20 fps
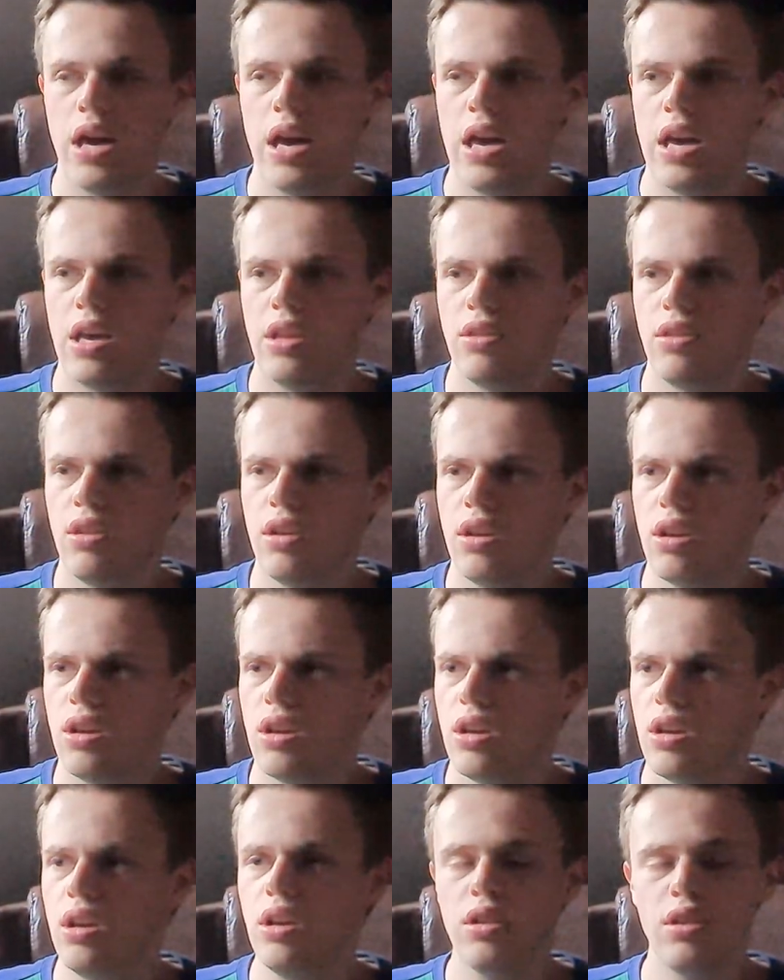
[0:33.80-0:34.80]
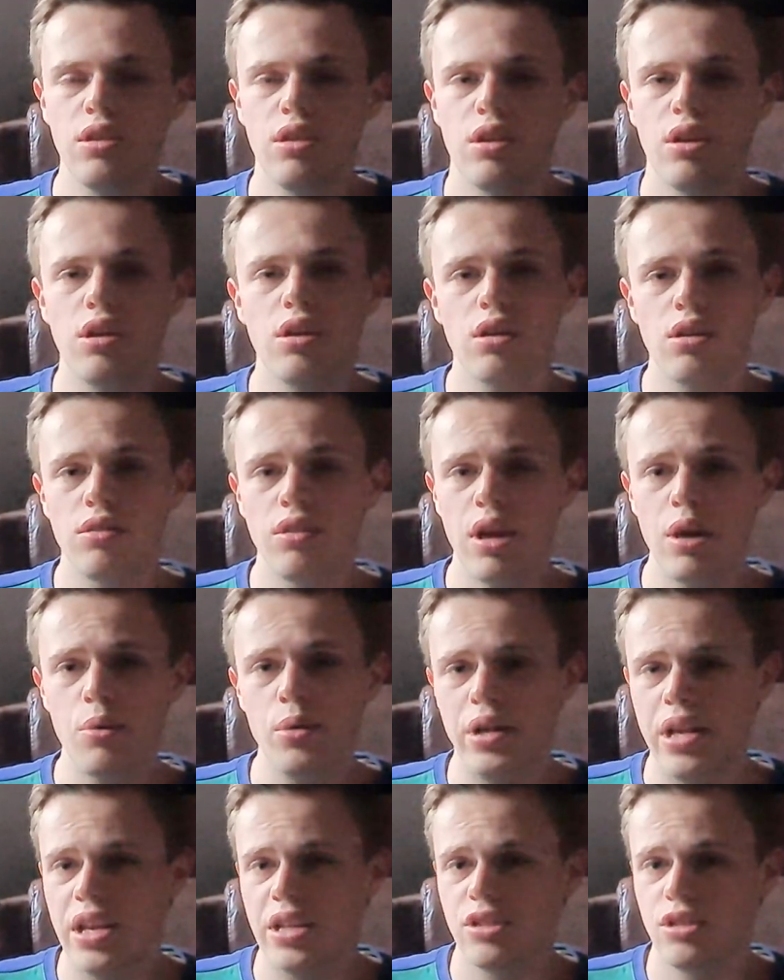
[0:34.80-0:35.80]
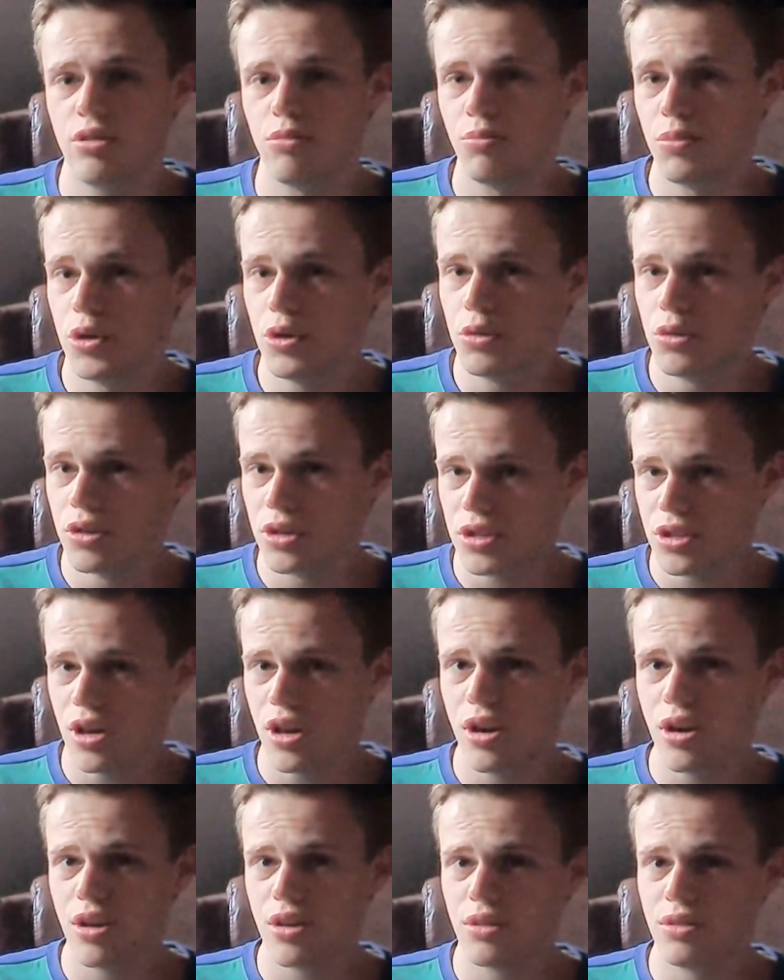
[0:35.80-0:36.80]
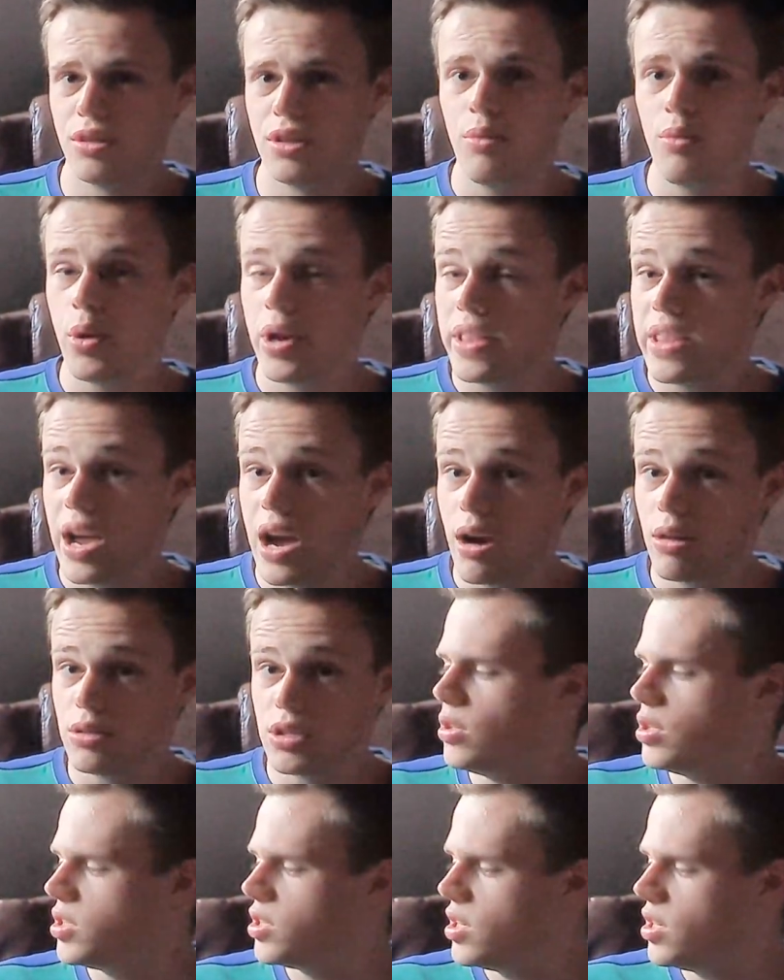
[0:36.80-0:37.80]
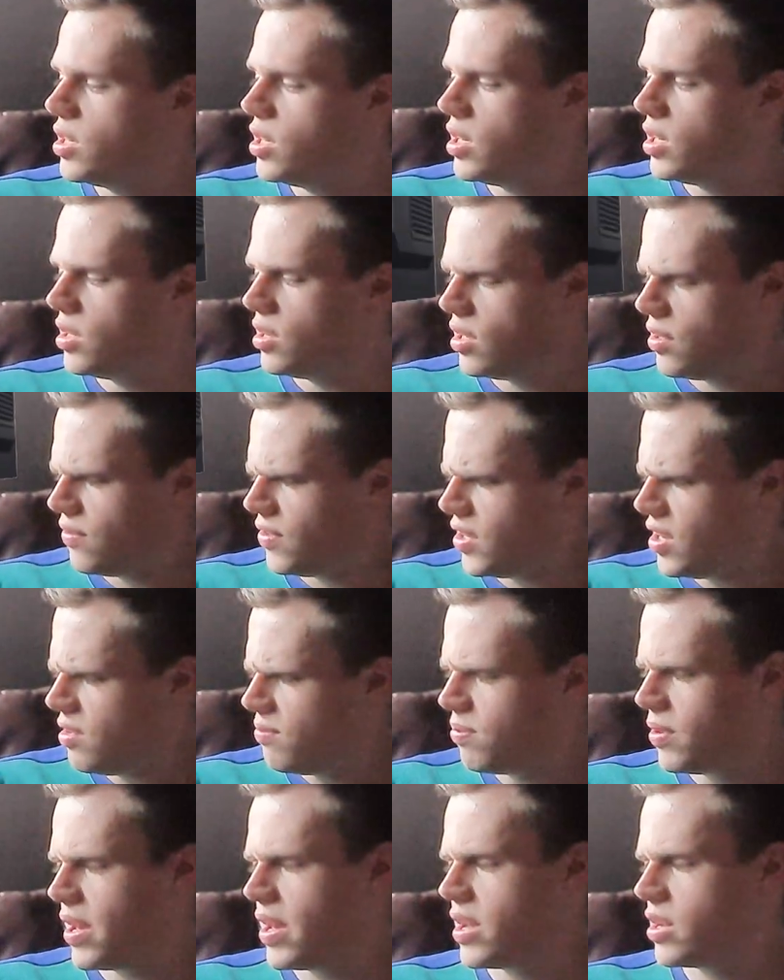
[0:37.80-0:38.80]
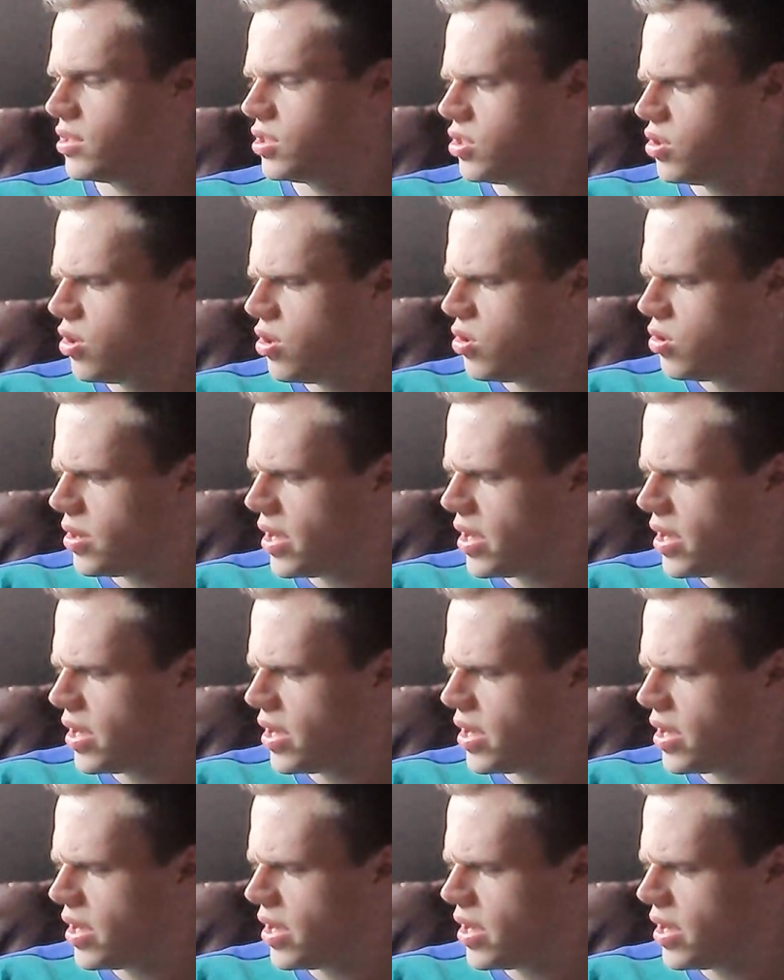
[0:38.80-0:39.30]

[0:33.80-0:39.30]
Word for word: and uh, nowadays computers are without CD DVD player. So